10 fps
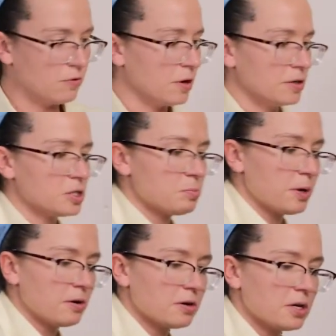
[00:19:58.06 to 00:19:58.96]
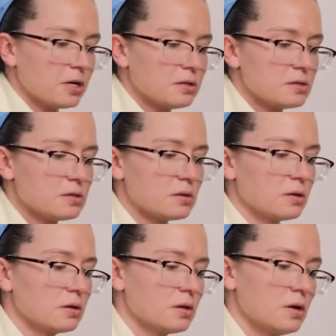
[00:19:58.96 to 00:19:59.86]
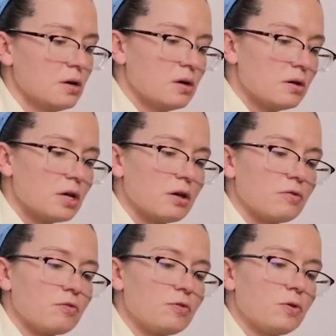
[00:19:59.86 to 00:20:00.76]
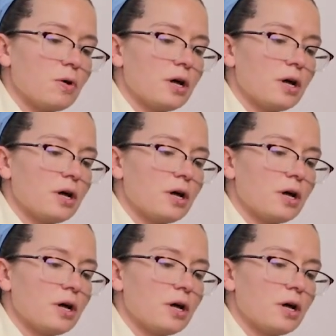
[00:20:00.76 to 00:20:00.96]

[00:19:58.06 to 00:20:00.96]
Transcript: all of our asparagus. We have a